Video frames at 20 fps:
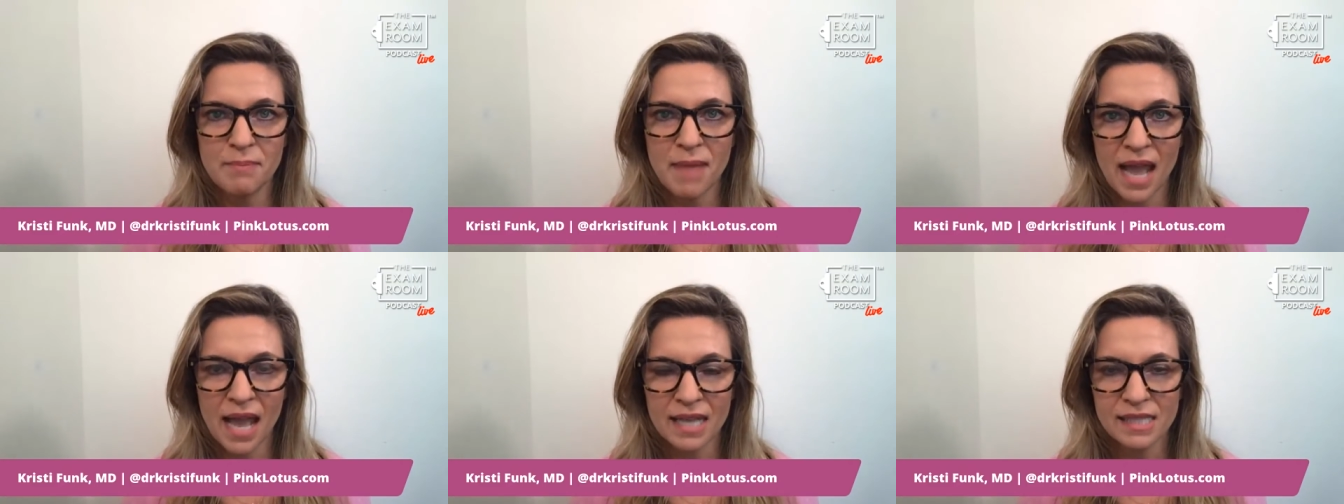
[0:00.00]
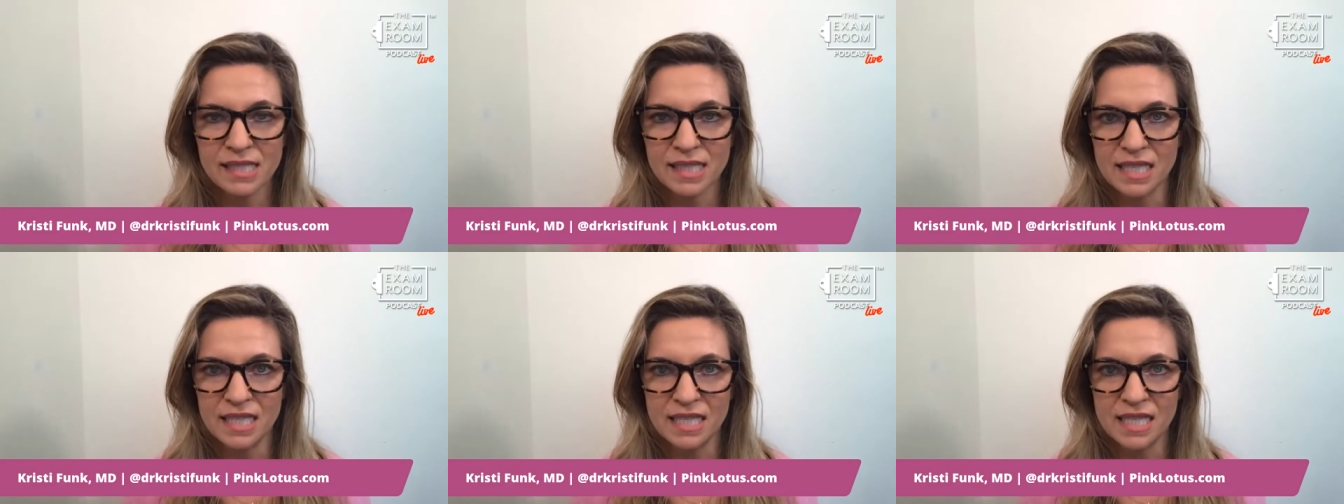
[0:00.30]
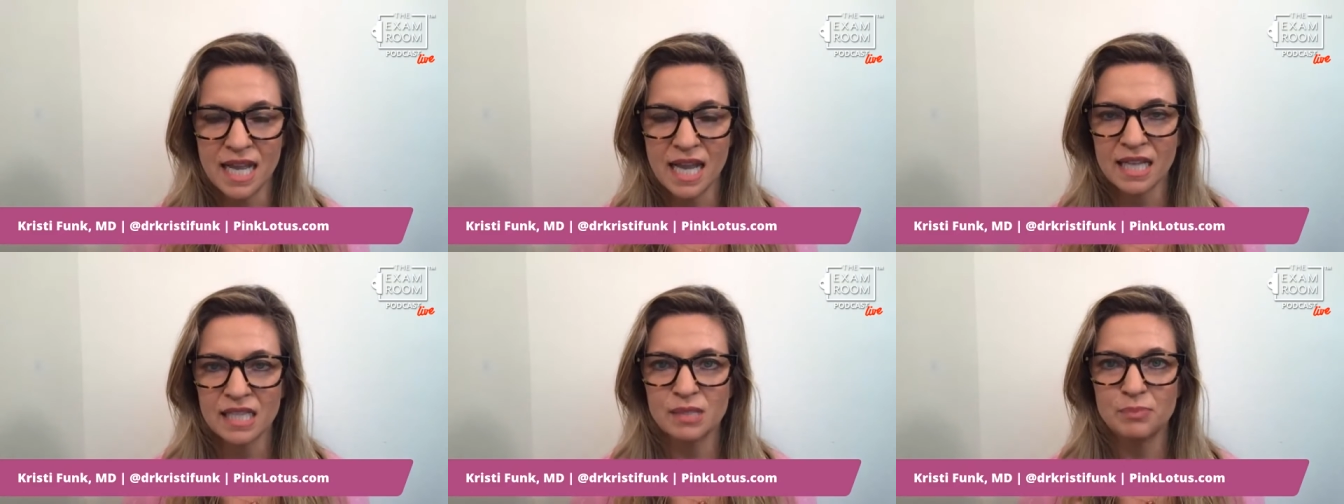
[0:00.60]
mass
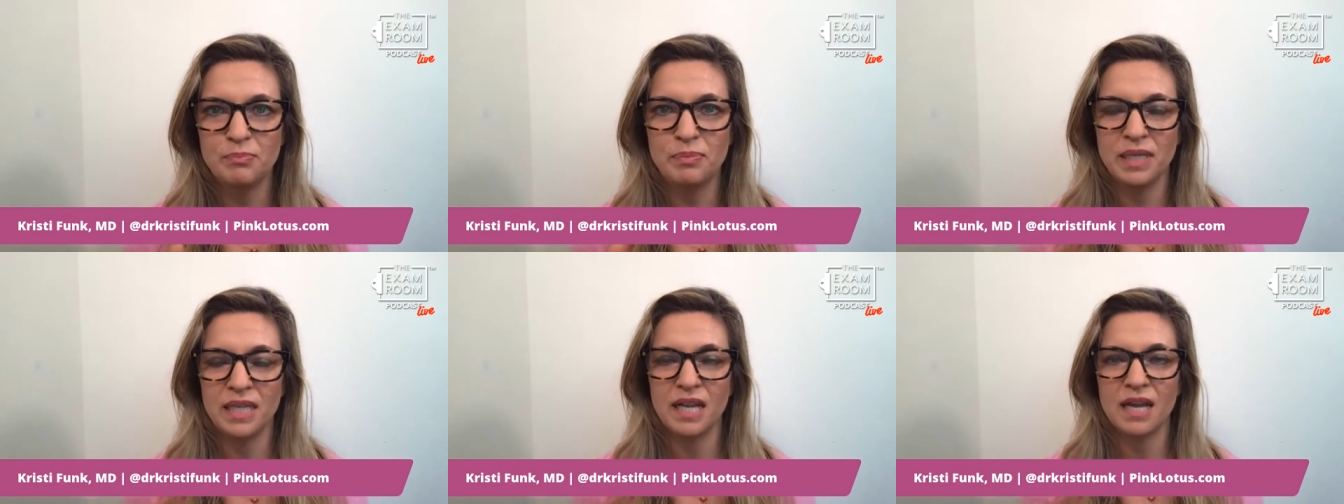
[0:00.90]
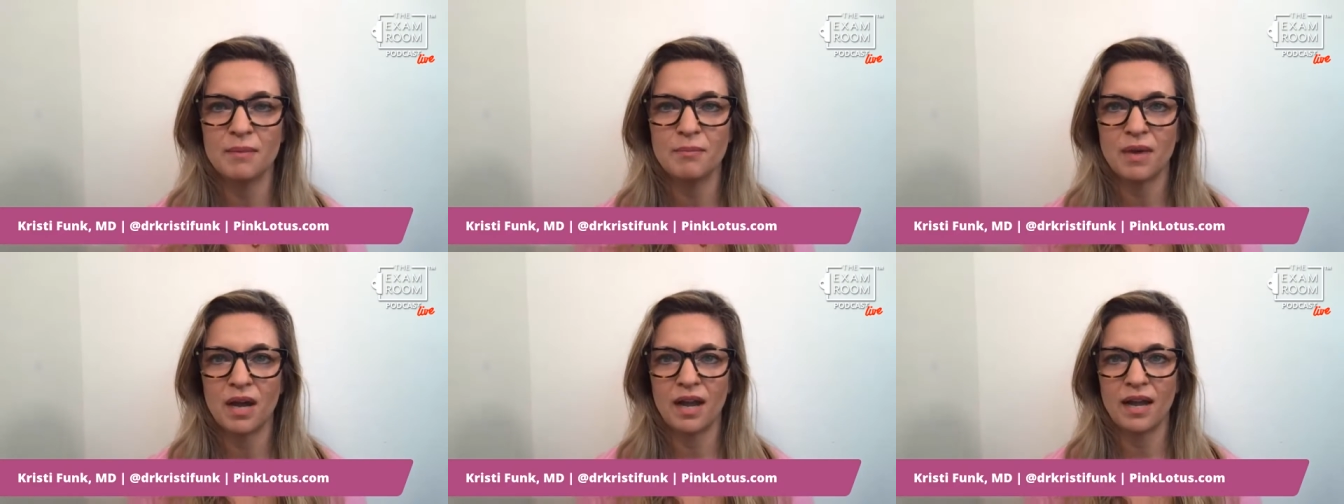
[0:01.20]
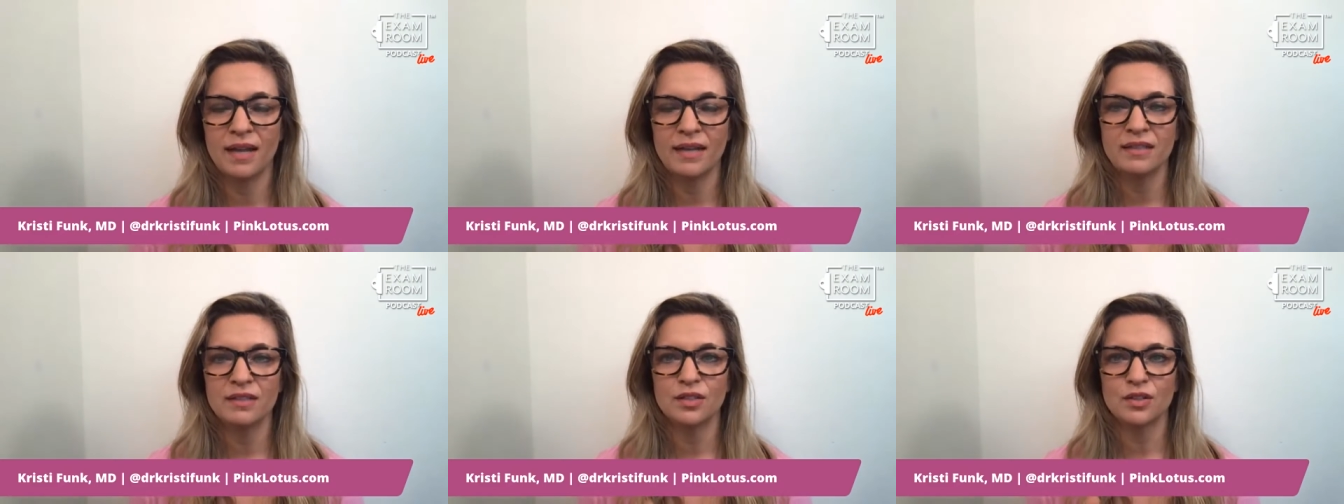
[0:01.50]
index
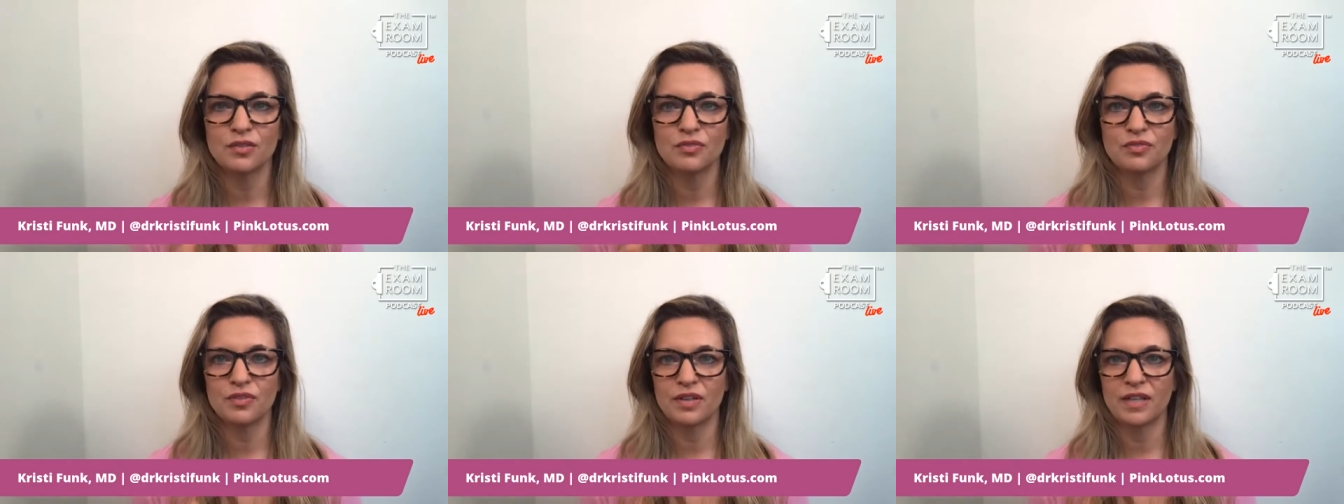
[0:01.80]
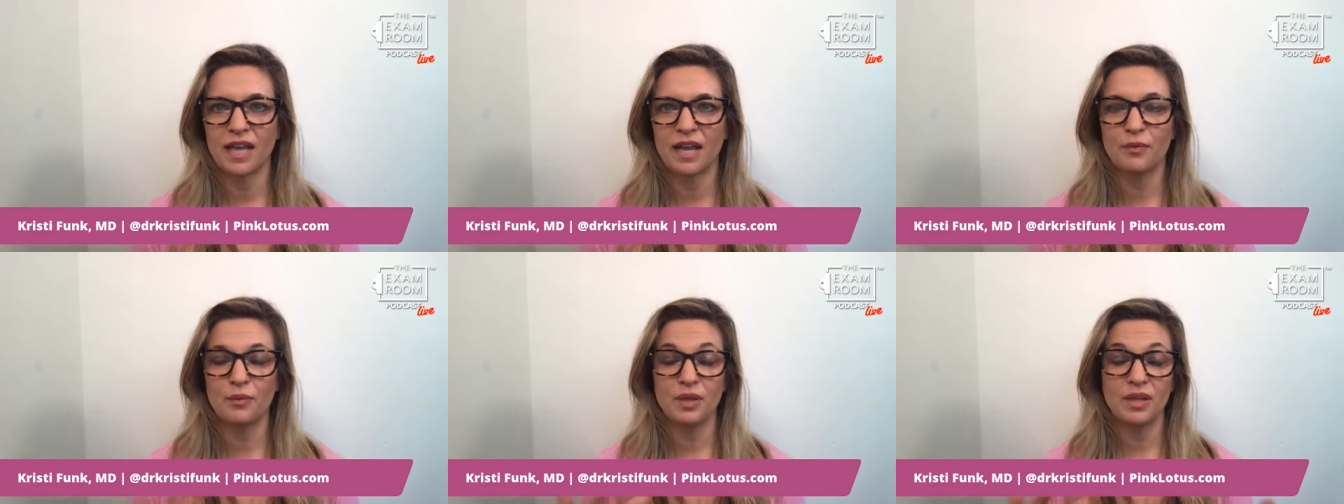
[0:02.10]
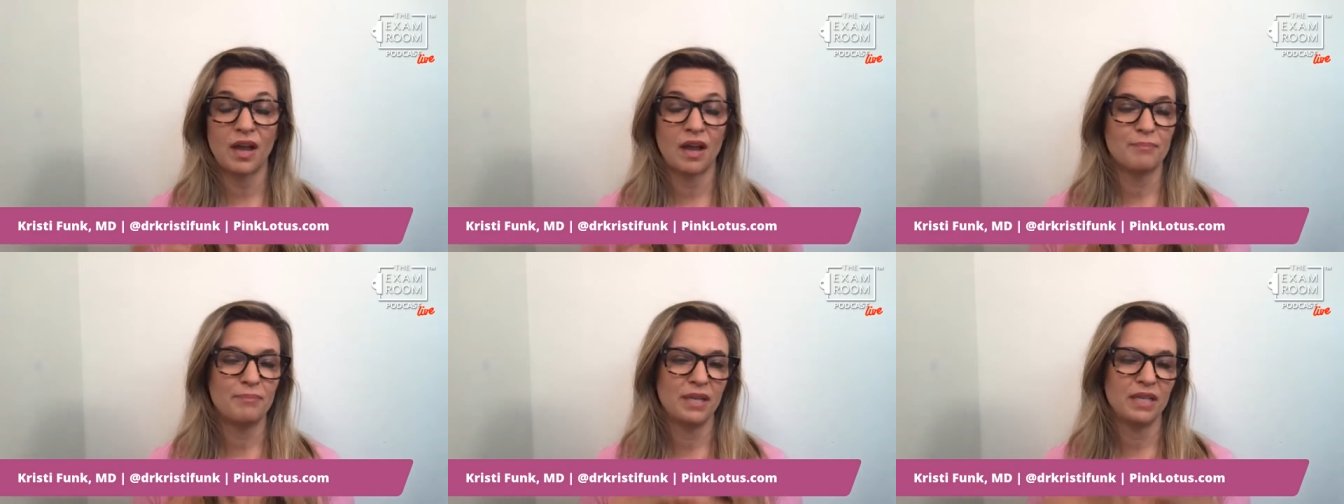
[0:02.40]
bmi look for we uh,